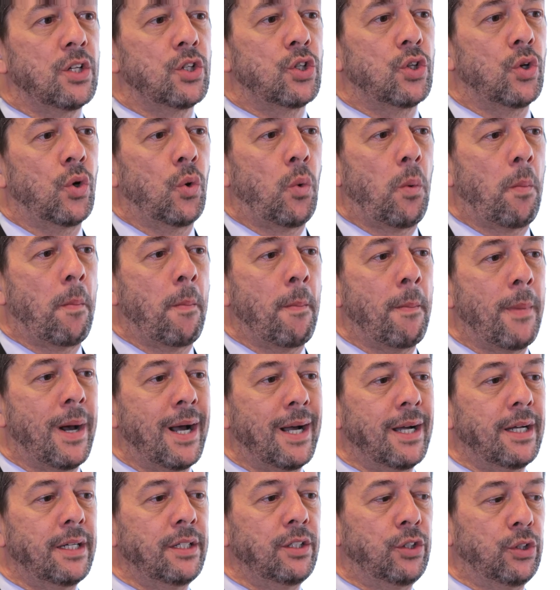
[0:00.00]
So
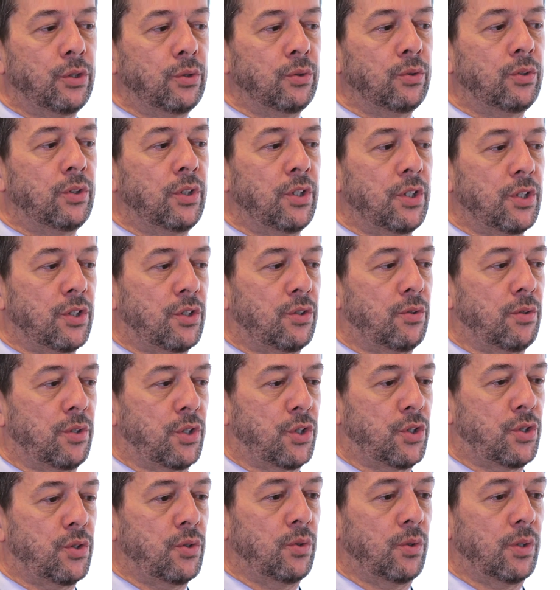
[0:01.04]
my duty is to
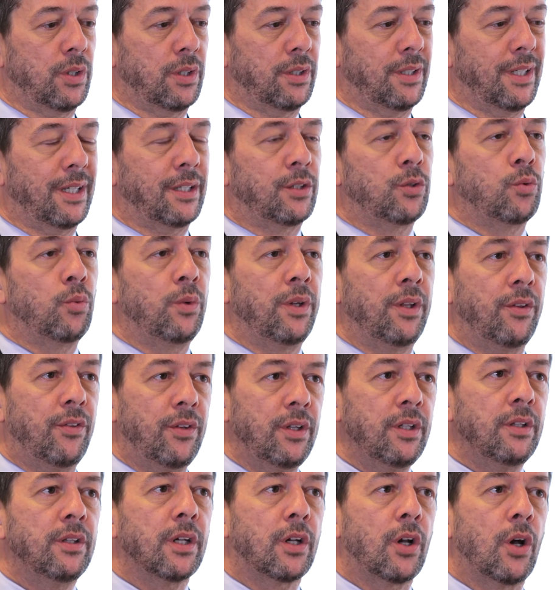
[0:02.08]
ensure that
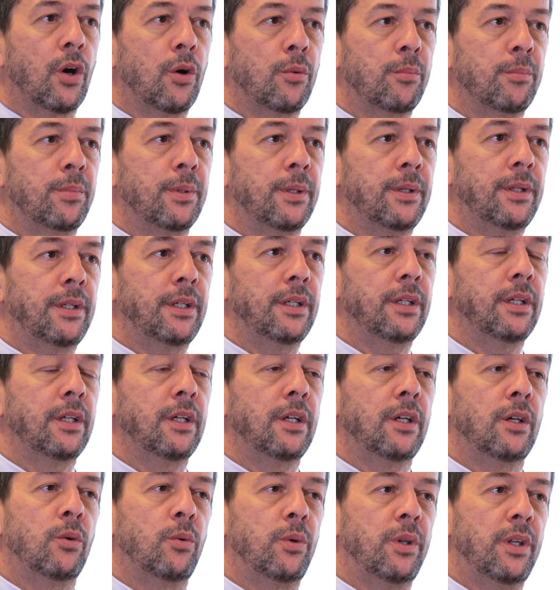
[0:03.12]
within the company,
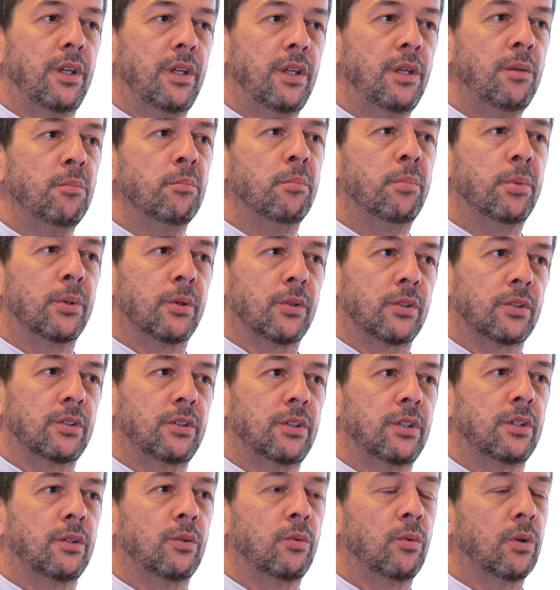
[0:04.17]
we
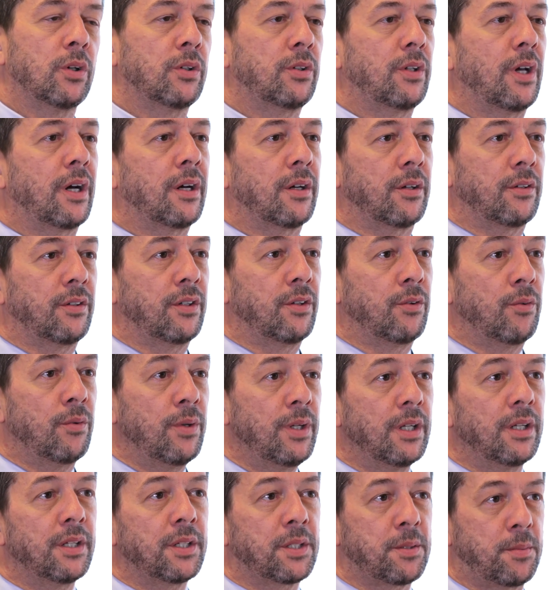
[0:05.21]
import what are the
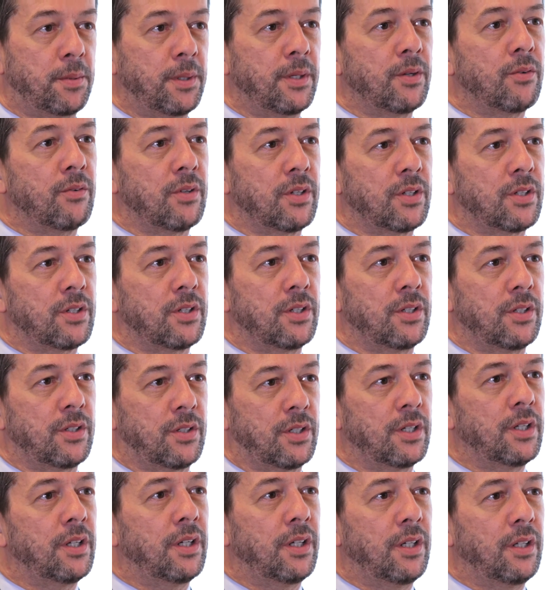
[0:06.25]
real
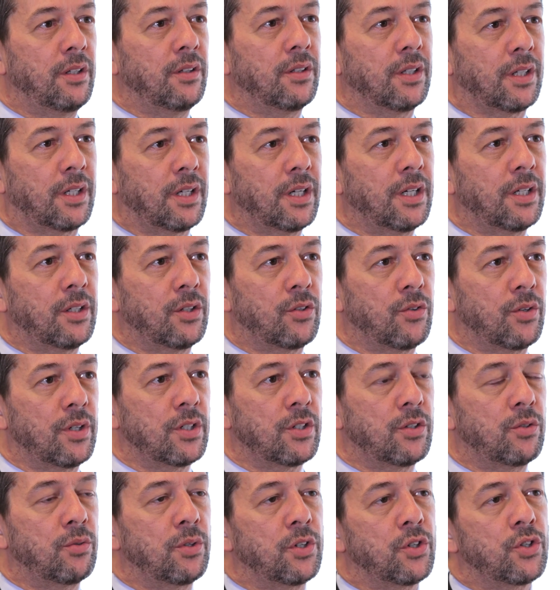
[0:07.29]
experiences in the
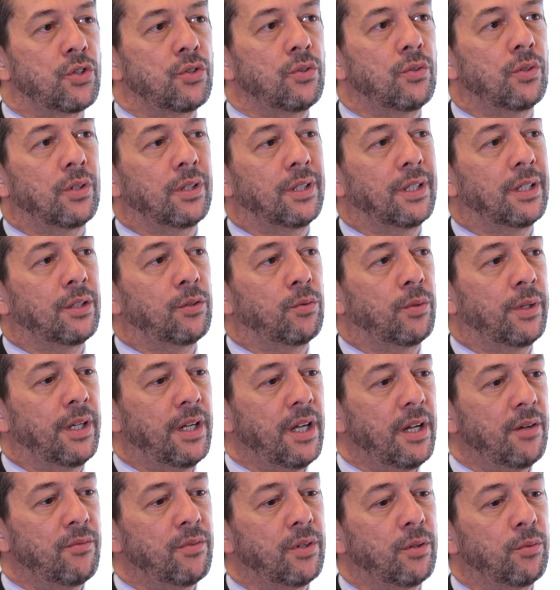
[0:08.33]
countries to ensure that
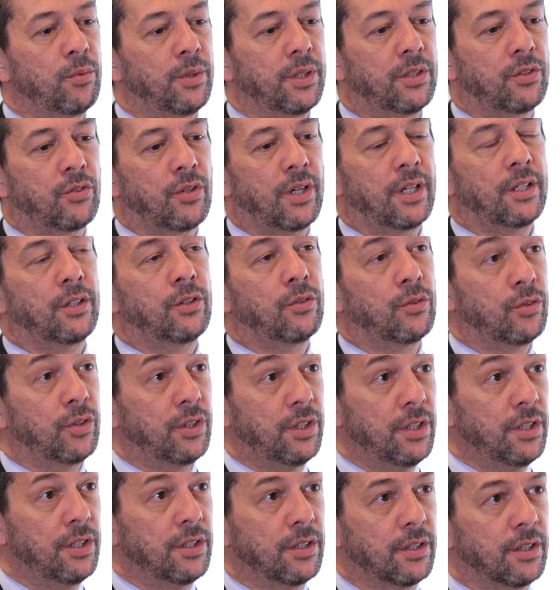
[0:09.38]
whenever we try to
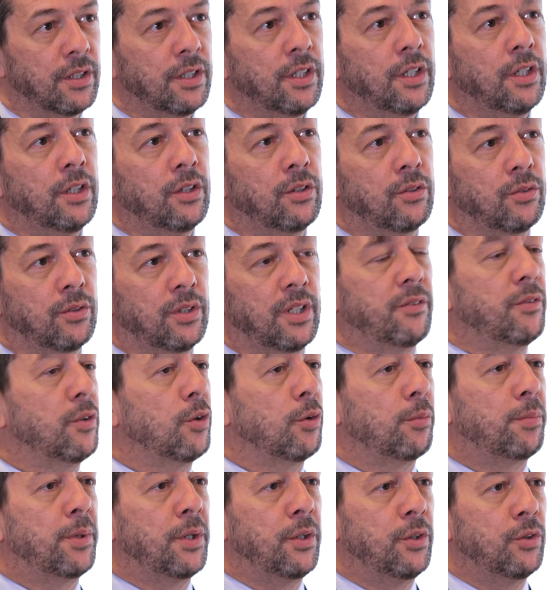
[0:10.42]
here to
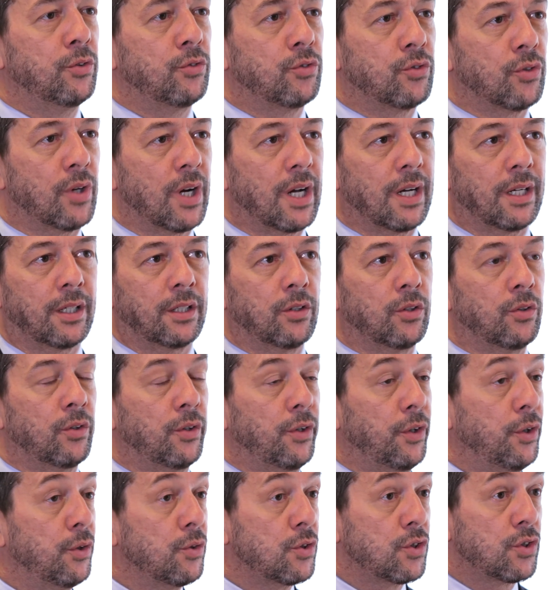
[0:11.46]
develop a new drug or
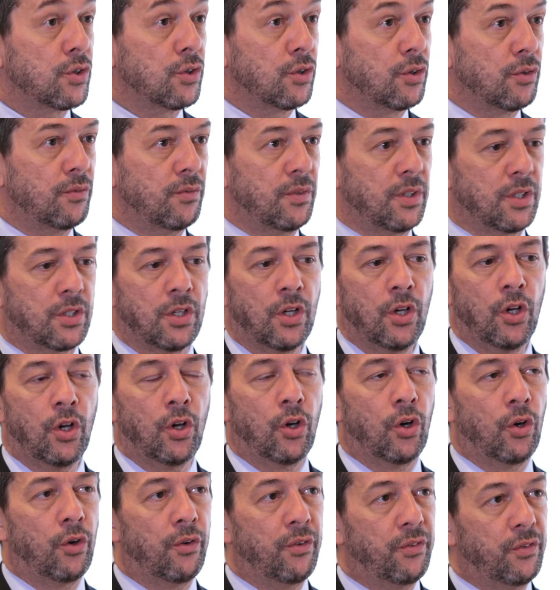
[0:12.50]
a new service
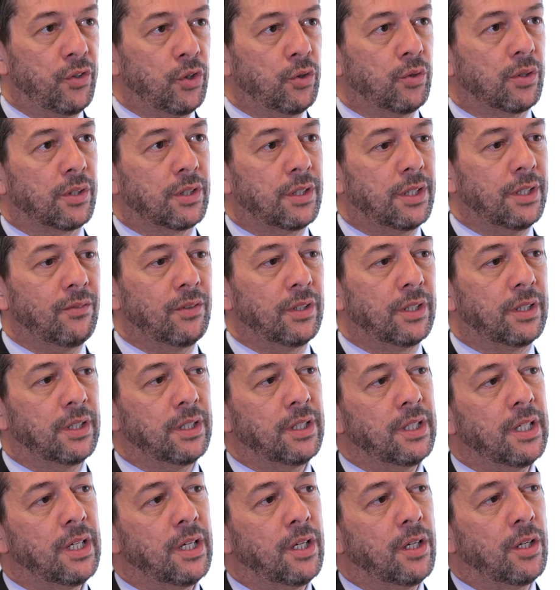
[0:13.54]
or a new
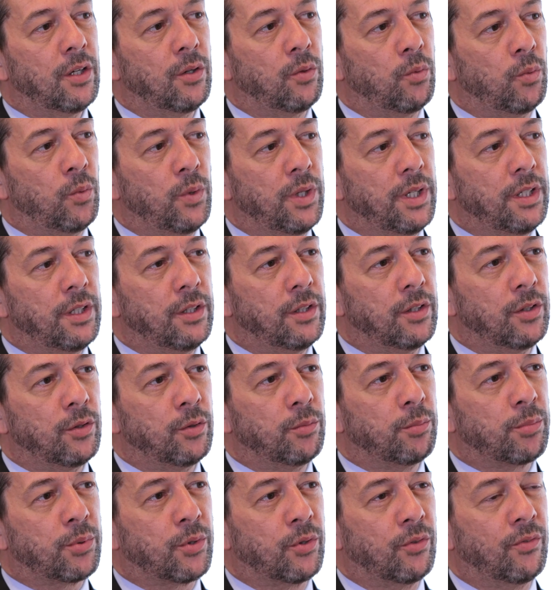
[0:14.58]
activity, we
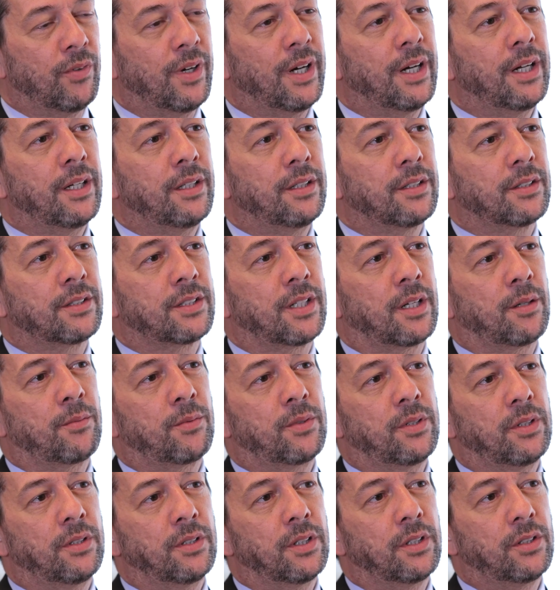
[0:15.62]
provide
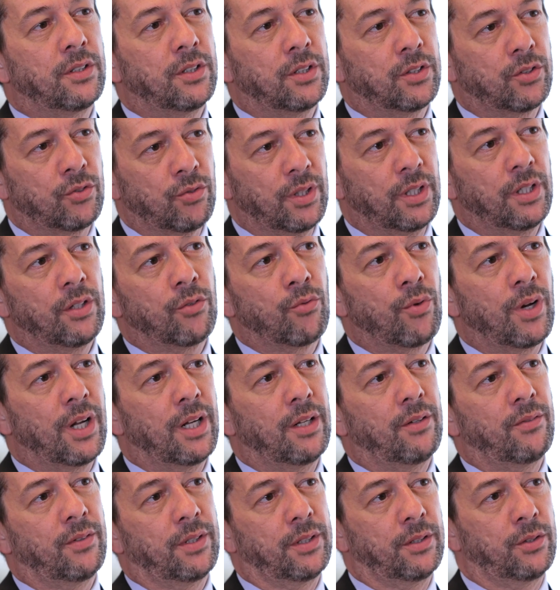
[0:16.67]
something that is really
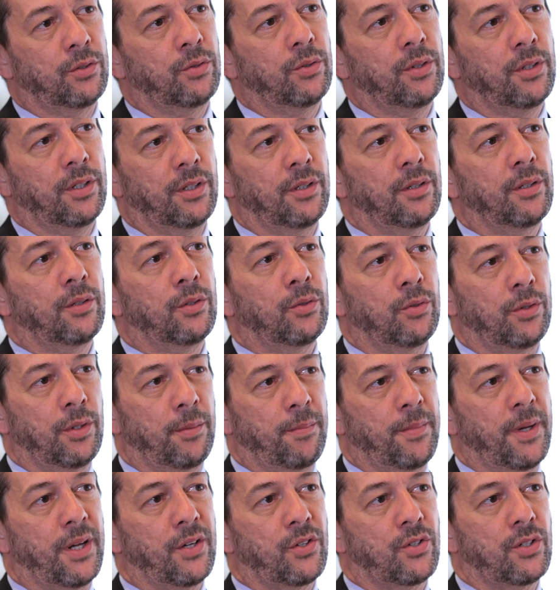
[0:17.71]
relevant to the, to the
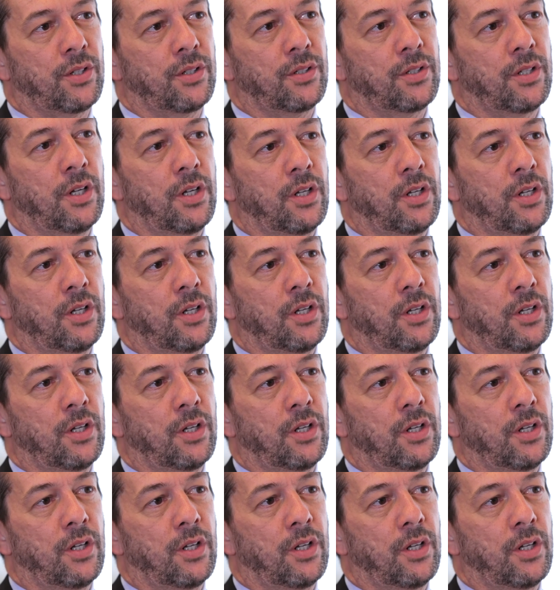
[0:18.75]
patients.